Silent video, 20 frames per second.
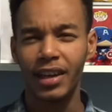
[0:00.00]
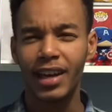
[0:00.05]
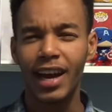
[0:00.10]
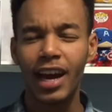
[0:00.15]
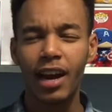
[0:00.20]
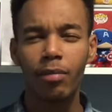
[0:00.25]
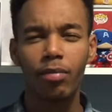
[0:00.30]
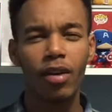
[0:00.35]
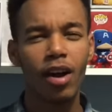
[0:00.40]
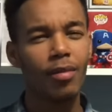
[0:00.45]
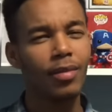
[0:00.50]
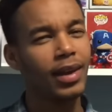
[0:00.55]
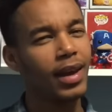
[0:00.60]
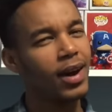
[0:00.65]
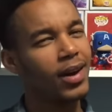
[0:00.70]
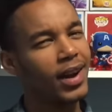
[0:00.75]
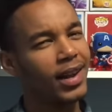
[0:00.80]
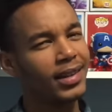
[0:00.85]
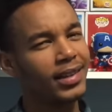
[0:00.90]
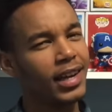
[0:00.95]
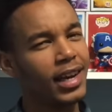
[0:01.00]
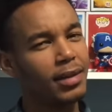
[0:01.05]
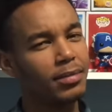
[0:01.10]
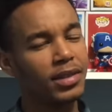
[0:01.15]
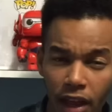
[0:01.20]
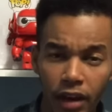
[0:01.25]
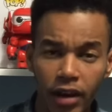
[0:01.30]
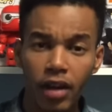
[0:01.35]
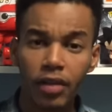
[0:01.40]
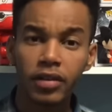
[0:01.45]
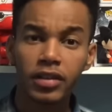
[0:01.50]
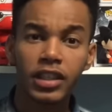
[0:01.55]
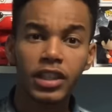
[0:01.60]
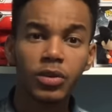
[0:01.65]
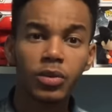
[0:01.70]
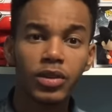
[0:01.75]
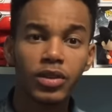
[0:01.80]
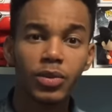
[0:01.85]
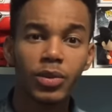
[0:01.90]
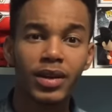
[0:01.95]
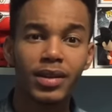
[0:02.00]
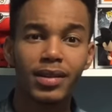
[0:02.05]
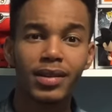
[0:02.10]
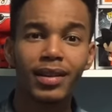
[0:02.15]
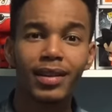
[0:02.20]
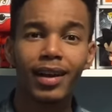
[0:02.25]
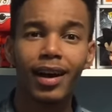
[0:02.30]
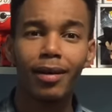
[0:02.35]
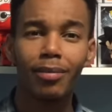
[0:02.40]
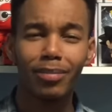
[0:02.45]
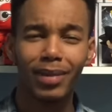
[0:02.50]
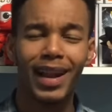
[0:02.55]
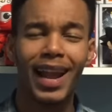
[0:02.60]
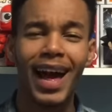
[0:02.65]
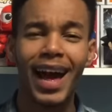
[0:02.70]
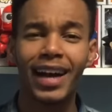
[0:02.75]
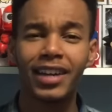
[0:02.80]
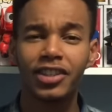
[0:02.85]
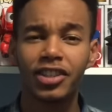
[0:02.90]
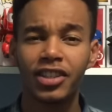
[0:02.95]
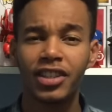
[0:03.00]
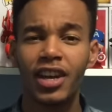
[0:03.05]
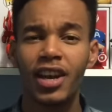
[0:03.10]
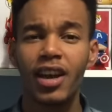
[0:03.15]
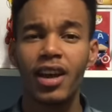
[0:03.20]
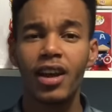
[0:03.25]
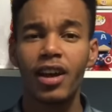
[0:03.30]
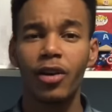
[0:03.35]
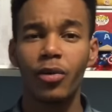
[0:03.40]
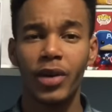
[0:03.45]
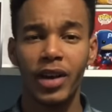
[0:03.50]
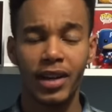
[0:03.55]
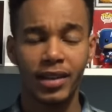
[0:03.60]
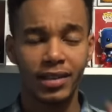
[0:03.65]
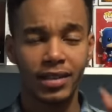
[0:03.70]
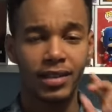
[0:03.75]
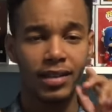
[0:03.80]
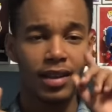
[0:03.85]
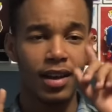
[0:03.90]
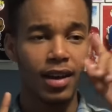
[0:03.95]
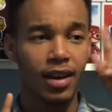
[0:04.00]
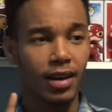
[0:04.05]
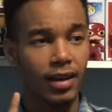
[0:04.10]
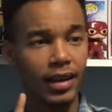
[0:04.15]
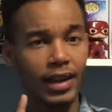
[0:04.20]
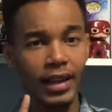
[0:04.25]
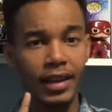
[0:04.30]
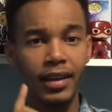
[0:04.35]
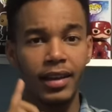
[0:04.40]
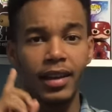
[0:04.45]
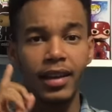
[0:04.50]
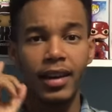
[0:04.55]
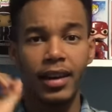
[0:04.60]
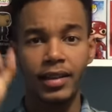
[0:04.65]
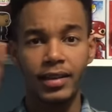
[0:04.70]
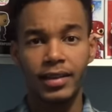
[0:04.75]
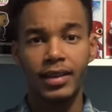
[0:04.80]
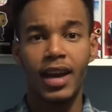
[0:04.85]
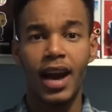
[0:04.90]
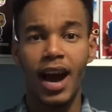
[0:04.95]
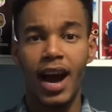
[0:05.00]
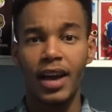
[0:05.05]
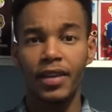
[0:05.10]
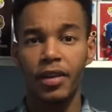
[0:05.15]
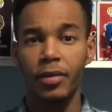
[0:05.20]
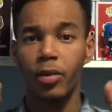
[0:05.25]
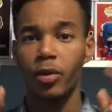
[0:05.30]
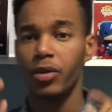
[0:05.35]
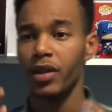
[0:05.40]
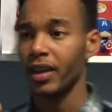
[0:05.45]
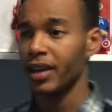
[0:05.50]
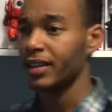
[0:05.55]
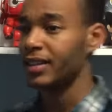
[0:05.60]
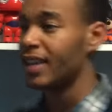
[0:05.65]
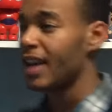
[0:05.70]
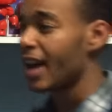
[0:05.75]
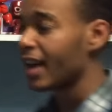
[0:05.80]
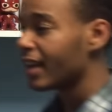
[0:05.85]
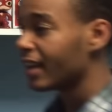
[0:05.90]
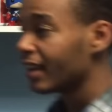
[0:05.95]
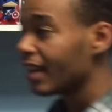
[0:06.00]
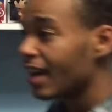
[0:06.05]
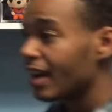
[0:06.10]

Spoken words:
It kind of brought me out at times. And another scene was with Lash, when it's Lincoln and Skye, and they're both like attacking